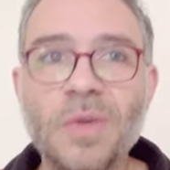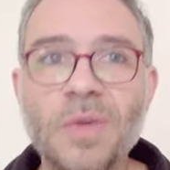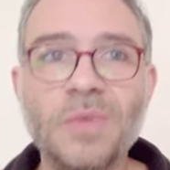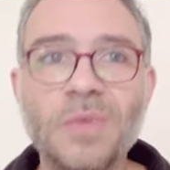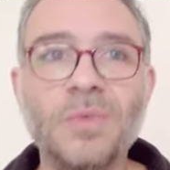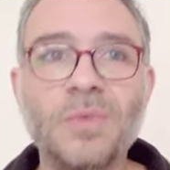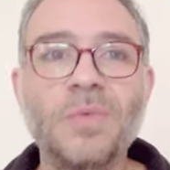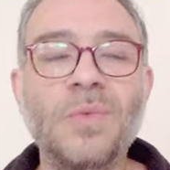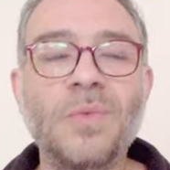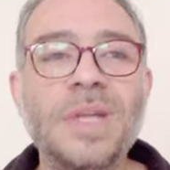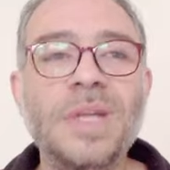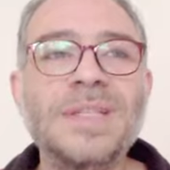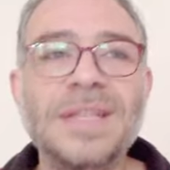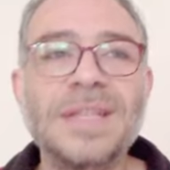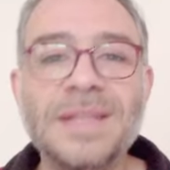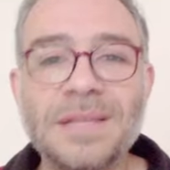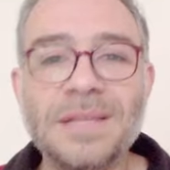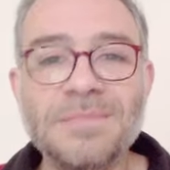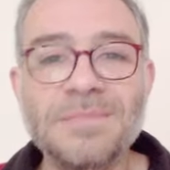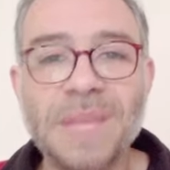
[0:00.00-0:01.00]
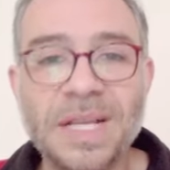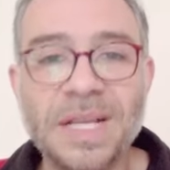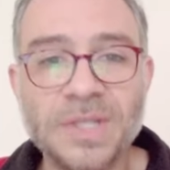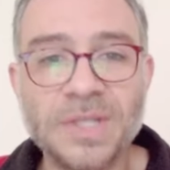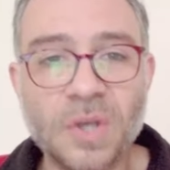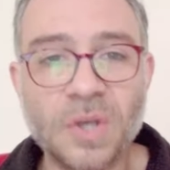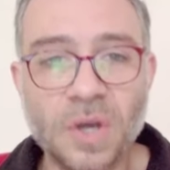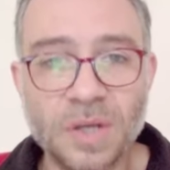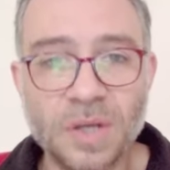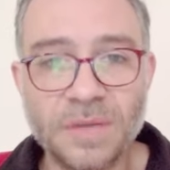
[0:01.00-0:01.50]
well, what is it that
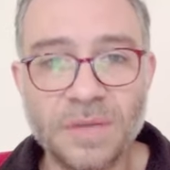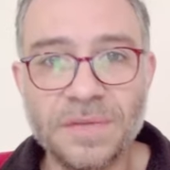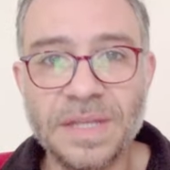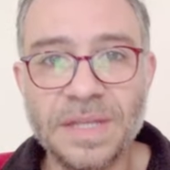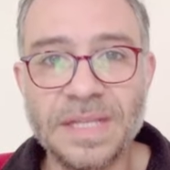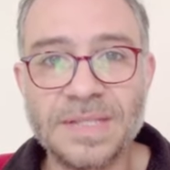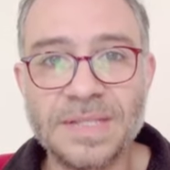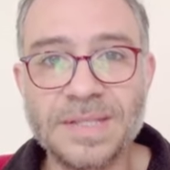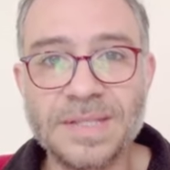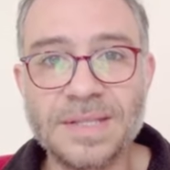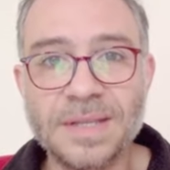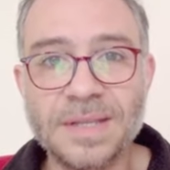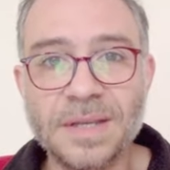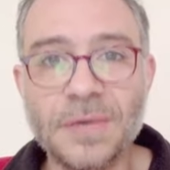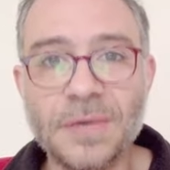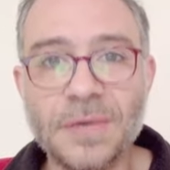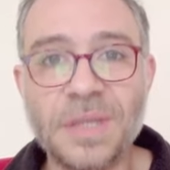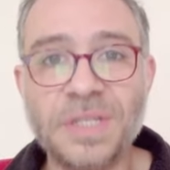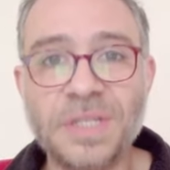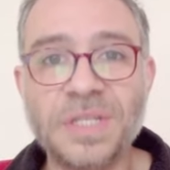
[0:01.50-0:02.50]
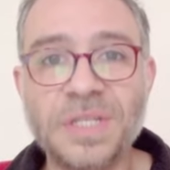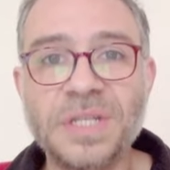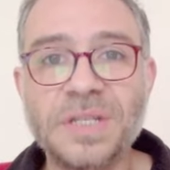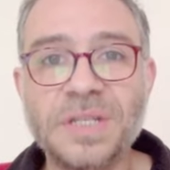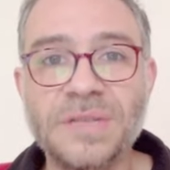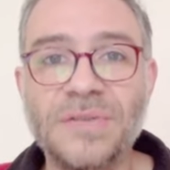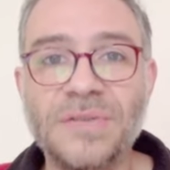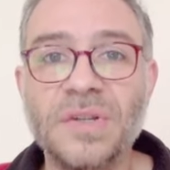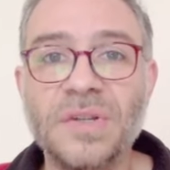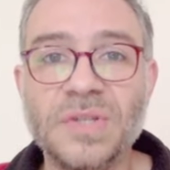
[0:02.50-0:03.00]
makes all of these
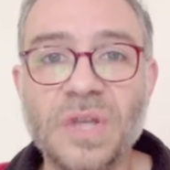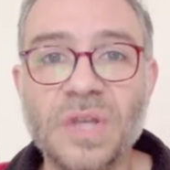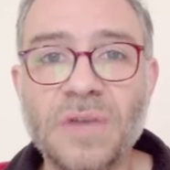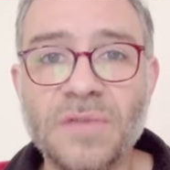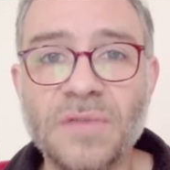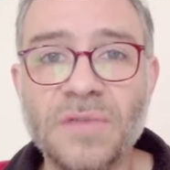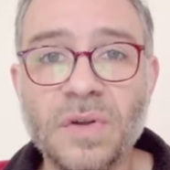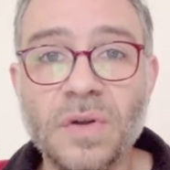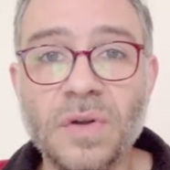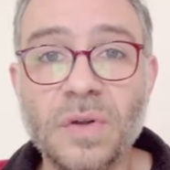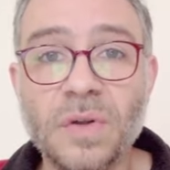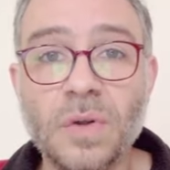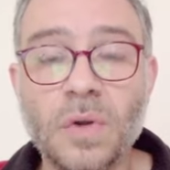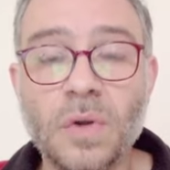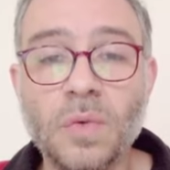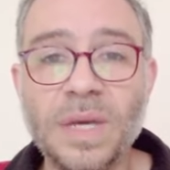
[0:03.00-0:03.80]
questions philosophical?